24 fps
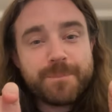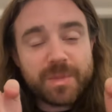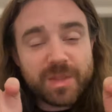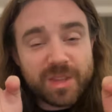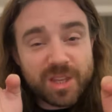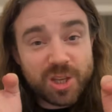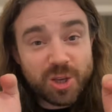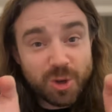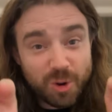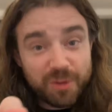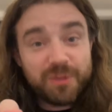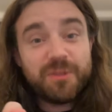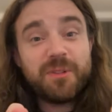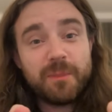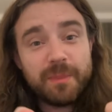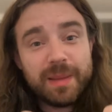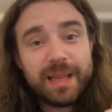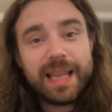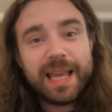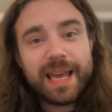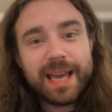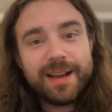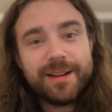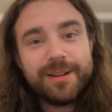you're
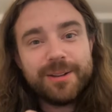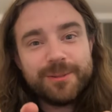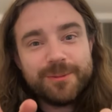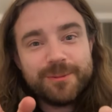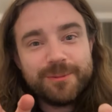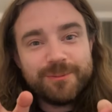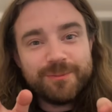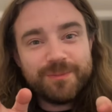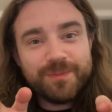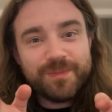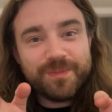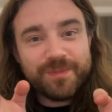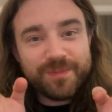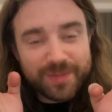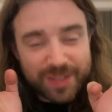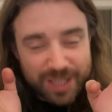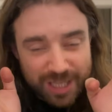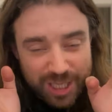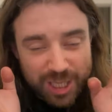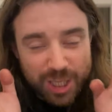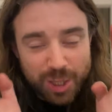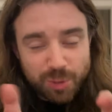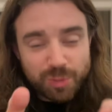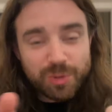familiar.
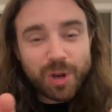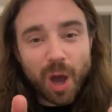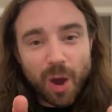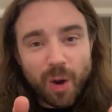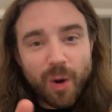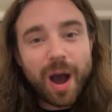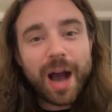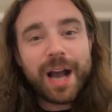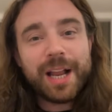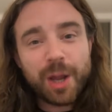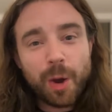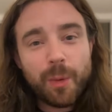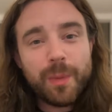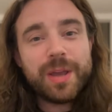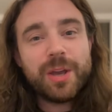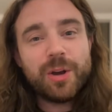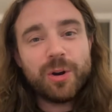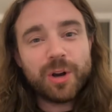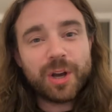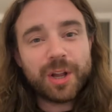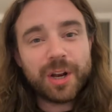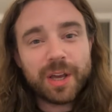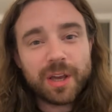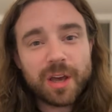I know where you're
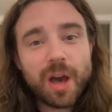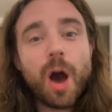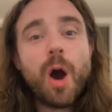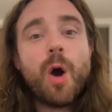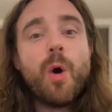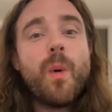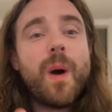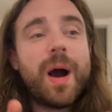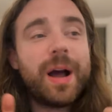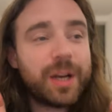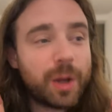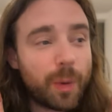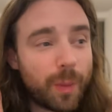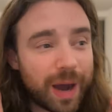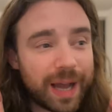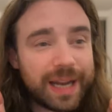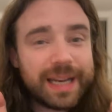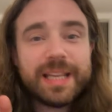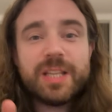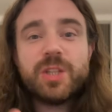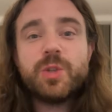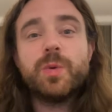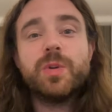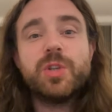going to go. I know what I
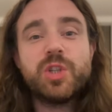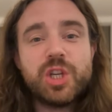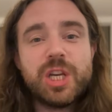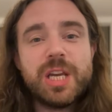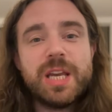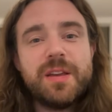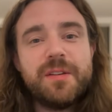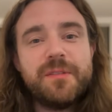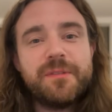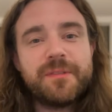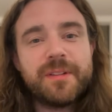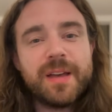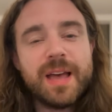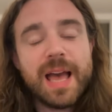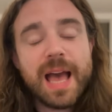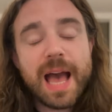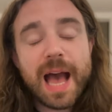need to achieve.